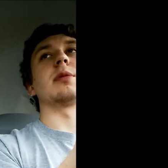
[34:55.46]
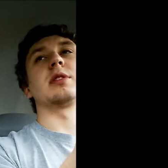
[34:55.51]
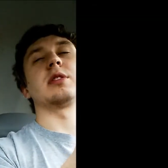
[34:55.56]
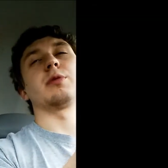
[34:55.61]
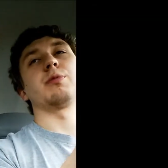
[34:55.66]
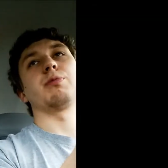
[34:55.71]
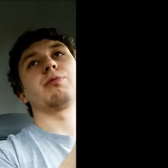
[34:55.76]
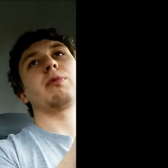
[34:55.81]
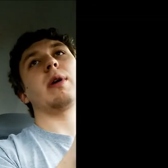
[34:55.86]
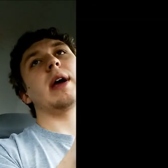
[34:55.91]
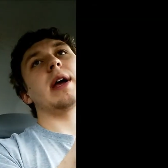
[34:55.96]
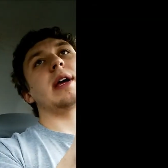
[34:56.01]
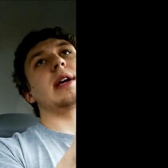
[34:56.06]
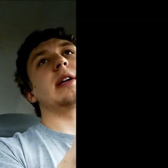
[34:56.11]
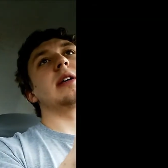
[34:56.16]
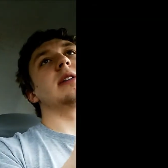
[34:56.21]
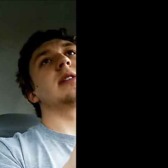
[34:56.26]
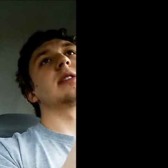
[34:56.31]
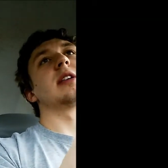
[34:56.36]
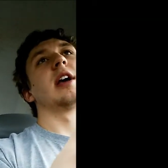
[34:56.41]
want to
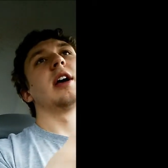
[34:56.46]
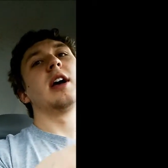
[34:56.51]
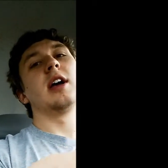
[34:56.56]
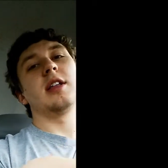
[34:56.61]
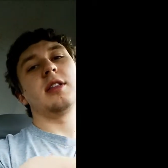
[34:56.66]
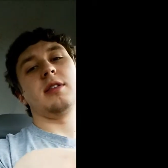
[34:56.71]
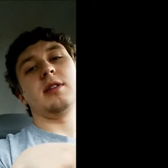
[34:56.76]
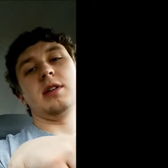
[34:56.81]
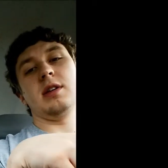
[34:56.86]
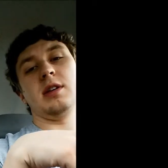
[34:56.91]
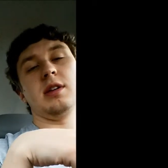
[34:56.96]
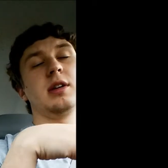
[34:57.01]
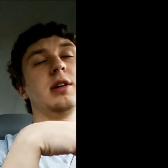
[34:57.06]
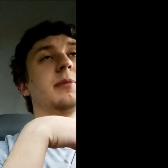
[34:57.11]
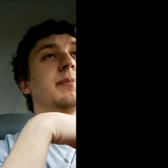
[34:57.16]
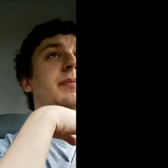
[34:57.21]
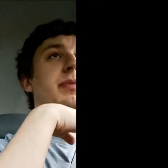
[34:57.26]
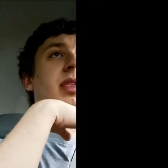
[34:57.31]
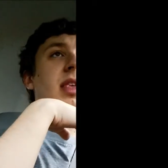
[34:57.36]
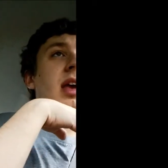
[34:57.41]
raise
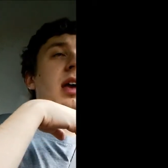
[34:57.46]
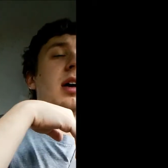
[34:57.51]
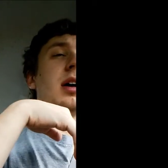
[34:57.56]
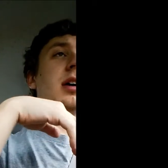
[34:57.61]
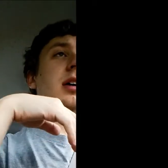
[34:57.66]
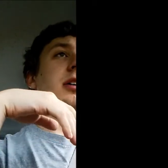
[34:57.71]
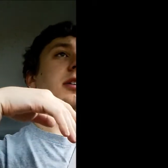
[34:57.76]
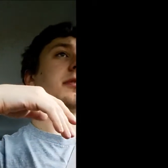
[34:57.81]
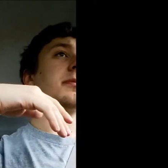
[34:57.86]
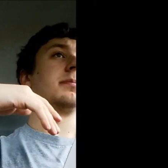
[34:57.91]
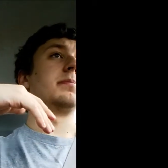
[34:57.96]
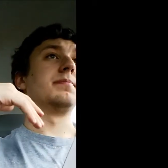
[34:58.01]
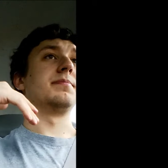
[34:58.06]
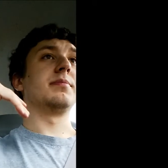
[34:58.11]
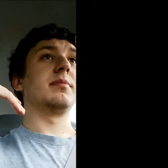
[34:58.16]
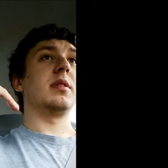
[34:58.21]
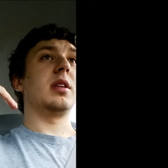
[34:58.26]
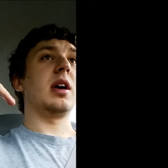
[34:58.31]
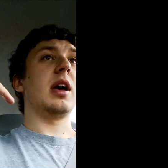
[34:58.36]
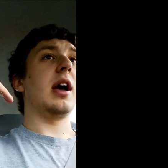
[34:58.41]

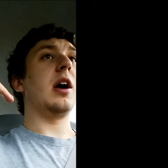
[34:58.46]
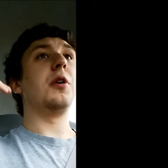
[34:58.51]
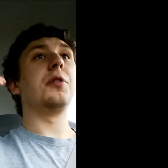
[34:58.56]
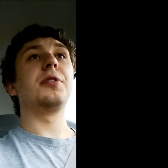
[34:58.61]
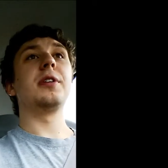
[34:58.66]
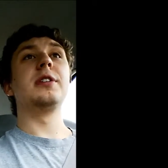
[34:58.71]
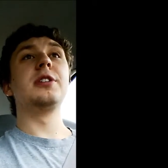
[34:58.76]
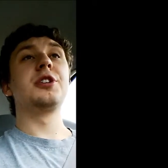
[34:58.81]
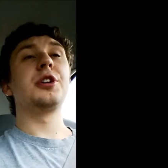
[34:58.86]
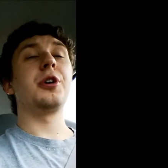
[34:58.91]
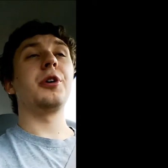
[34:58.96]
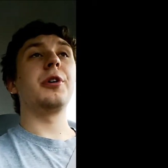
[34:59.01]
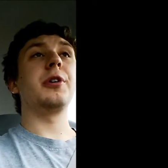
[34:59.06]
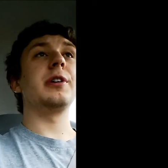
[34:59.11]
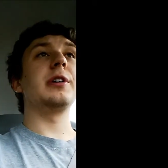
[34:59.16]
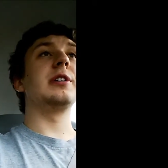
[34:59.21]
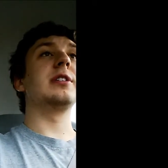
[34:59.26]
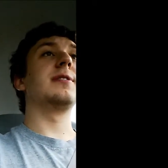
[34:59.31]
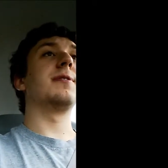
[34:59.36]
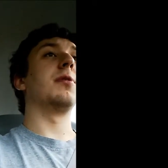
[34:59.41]
the the health
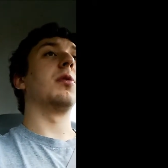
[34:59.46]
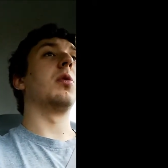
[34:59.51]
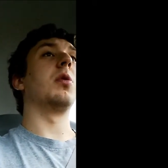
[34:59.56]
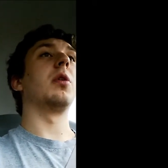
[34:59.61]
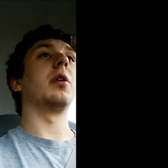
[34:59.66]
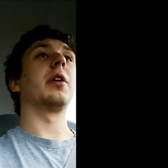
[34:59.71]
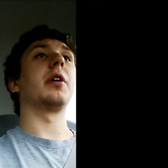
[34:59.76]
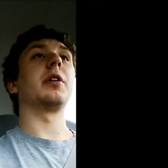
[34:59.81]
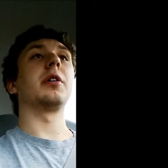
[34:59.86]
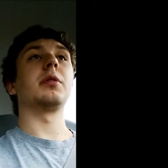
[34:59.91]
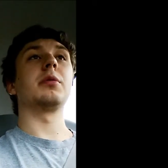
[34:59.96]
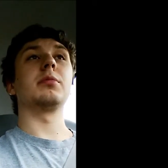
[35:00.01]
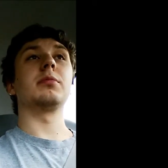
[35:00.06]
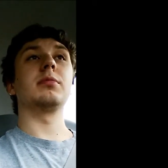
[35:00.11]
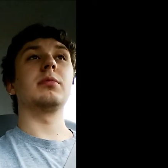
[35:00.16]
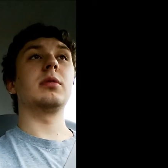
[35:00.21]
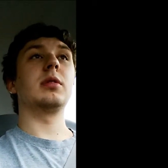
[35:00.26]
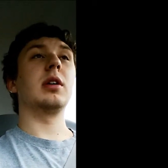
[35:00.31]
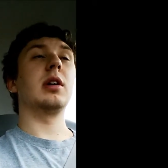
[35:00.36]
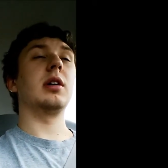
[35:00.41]
insurance
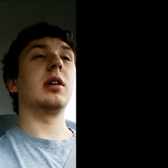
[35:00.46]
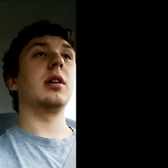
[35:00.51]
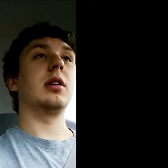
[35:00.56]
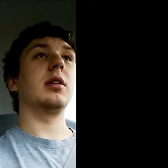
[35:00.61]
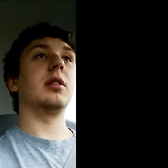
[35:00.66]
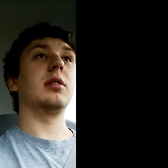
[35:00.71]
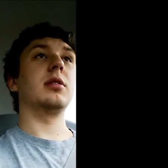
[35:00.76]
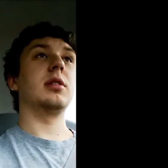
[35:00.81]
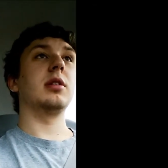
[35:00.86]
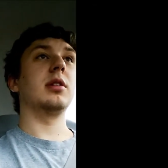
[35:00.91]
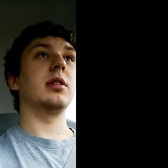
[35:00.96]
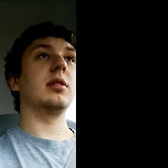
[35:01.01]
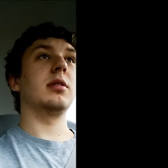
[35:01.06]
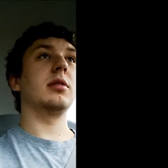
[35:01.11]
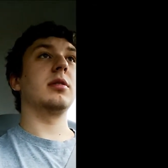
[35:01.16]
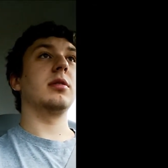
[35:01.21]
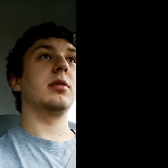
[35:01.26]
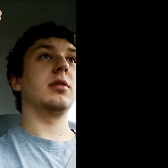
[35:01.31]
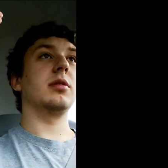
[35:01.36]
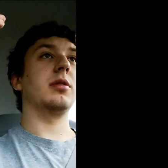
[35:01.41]
for
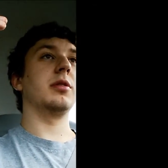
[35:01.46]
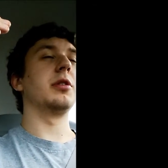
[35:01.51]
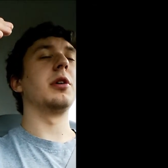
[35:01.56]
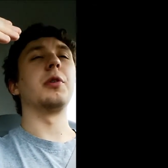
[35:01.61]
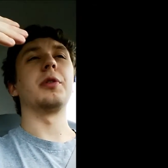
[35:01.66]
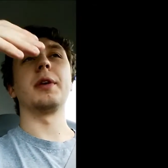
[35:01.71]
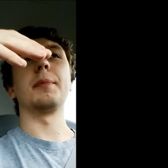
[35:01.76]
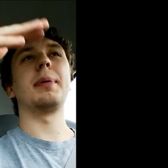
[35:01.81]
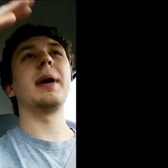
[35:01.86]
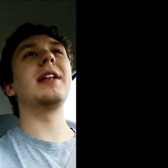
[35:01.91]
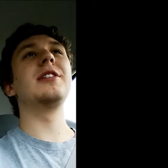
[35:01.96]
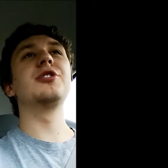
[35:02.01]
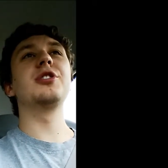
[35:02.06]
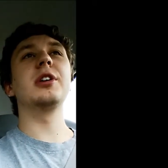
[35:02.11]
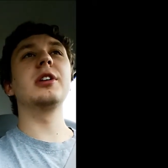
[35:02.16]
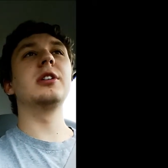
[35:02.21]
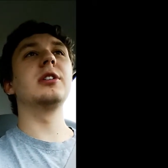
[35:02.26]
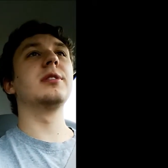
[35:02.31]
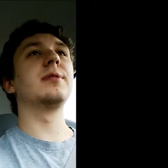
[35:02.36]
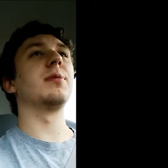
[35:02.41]
the
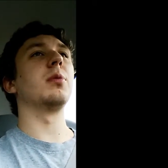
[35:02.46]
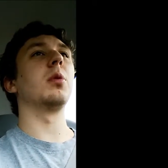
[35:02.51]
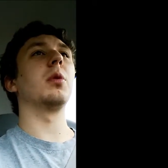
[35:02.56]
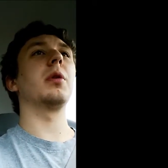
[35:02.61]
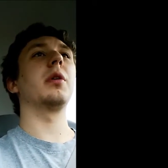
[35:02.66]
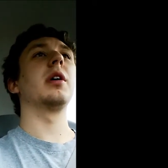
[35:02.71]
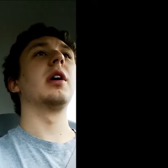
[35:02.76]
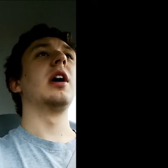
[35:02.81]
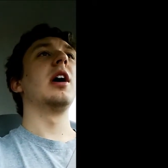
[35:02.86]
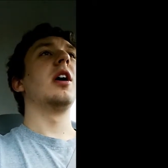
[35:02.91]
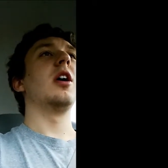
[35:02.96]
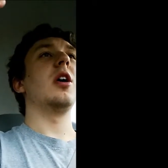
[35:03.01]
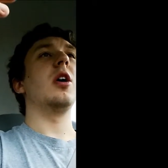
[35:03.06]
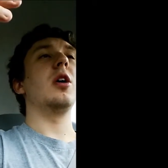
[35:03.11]
pensions for